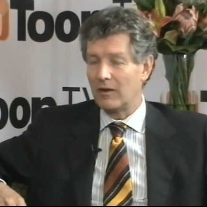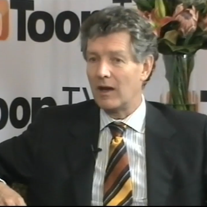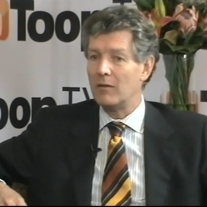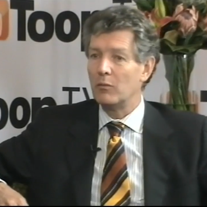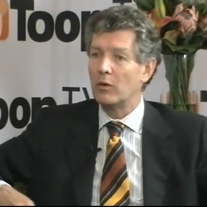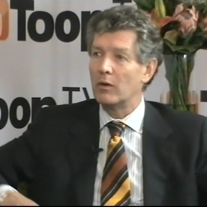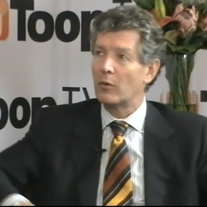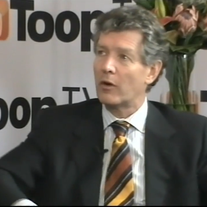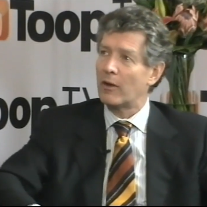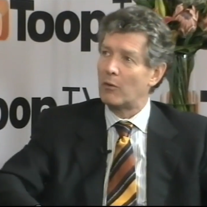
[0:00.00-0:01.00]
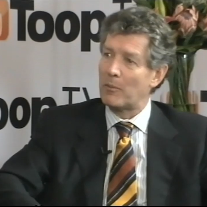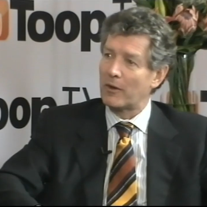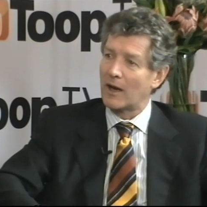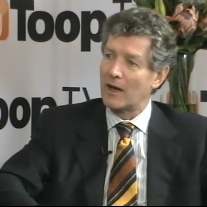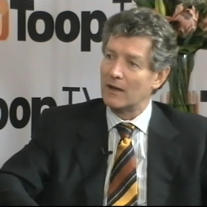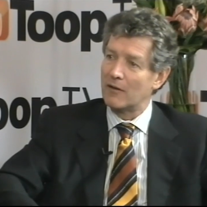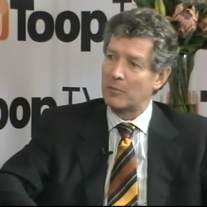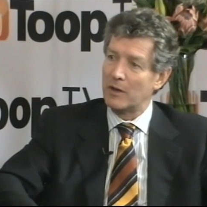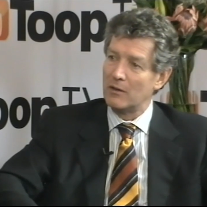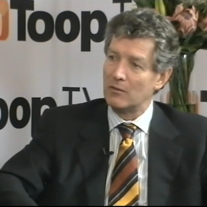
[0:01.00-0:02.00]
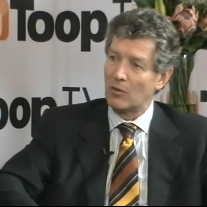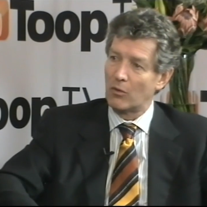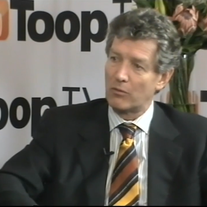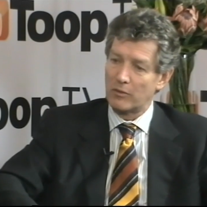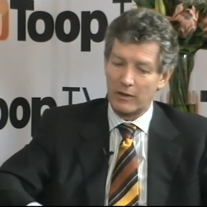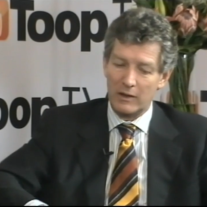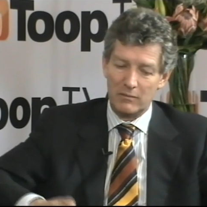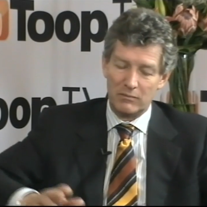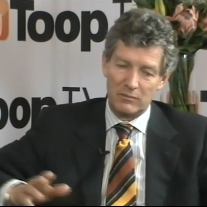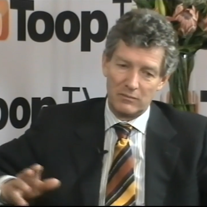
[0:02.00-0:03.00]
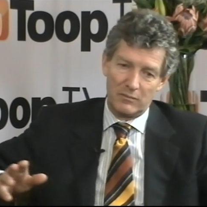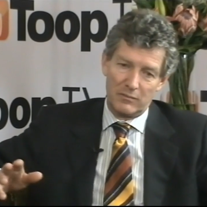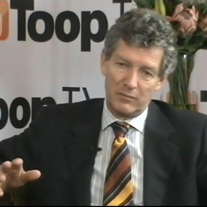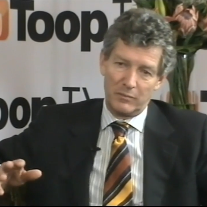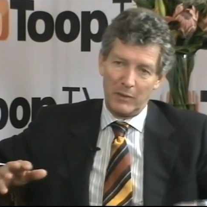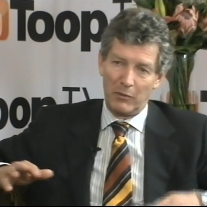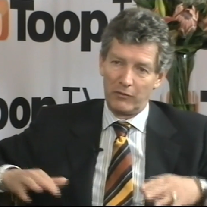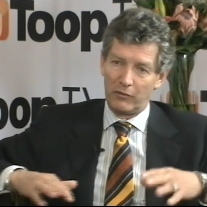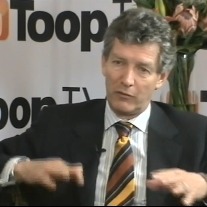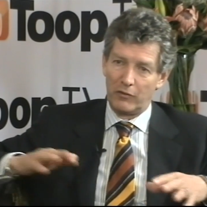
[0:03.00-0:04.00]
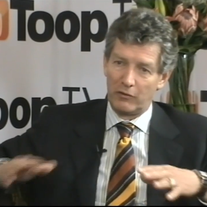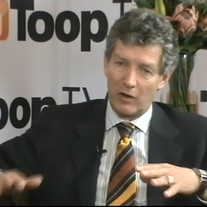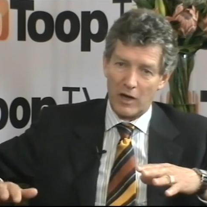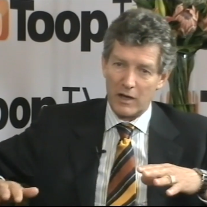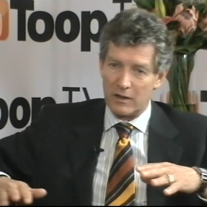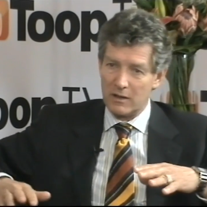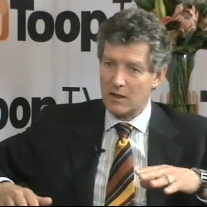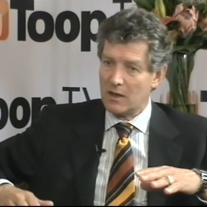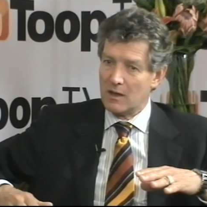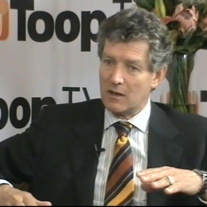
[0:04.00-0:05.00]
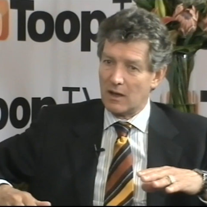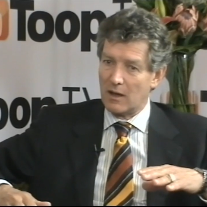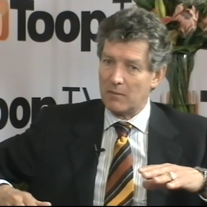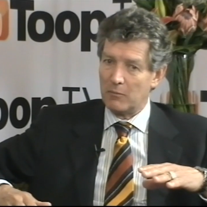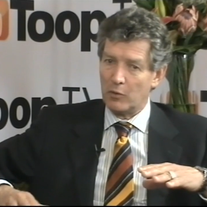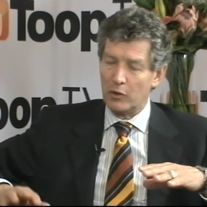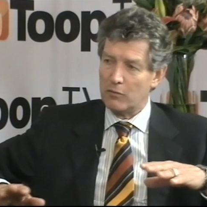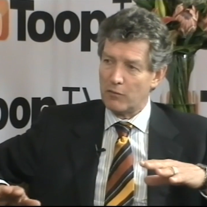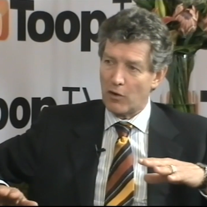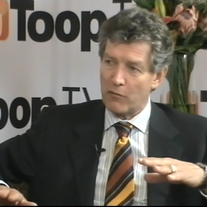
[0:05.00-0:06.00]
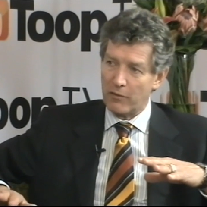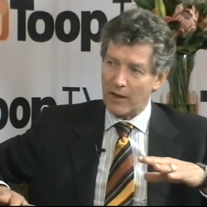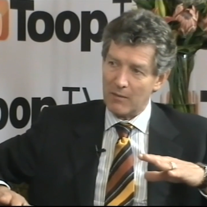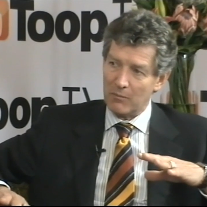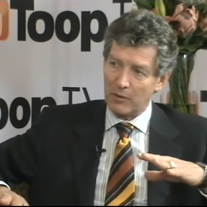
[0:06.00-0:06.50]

And what are they replicating? They've been, all the people that sort of designed it, were you involved with that?